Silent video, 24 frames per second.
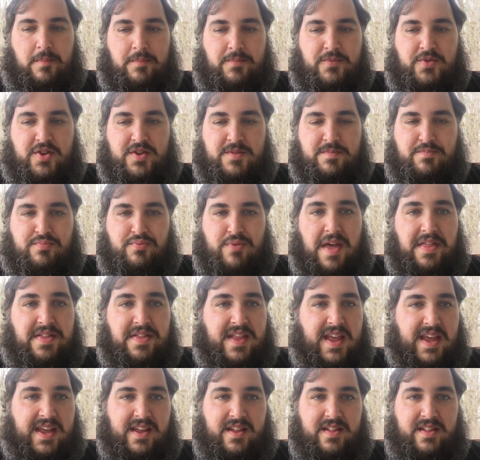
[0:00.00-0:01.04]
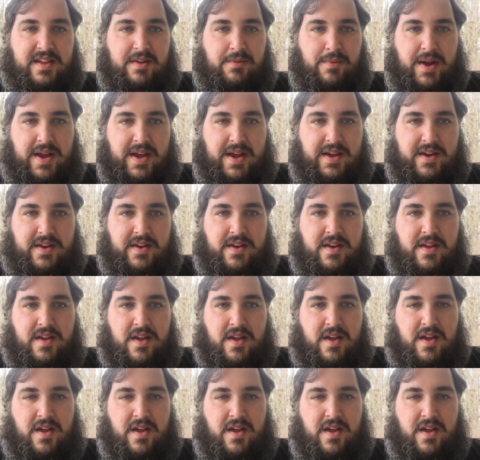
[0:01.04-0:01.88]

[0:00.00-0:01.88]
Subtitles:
just breathtakingly written,